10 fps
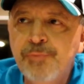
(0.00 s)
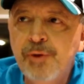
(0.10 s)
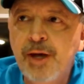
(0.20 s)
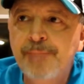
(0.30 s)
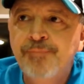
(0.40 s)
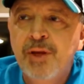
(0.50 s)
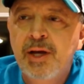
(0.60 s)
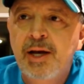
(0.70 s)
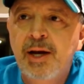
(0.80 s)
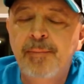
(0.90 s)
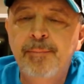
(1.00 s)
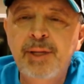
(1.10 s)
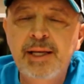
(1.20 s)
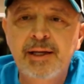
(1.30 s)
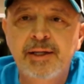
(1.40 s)
Okay,
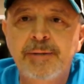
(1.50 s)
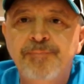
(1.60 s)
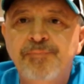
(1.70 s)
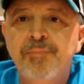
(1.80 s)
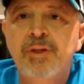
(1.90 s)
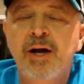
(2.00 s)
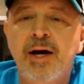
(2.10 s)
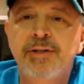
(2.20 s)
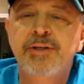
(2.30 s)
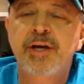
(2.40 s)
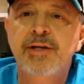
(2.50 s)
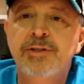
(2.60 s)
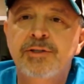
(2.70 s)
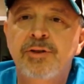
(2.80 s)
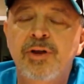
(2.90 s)
immediately I
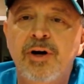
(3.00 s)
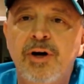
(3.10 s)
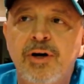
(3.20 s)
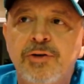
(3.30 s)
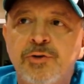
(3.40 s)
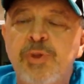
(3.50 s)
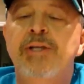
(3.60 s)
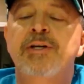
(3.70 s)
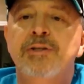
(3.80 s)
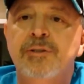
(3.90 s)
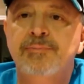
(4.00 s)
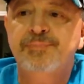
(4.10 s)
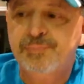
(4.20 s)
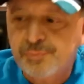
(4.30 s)
taste the sweetness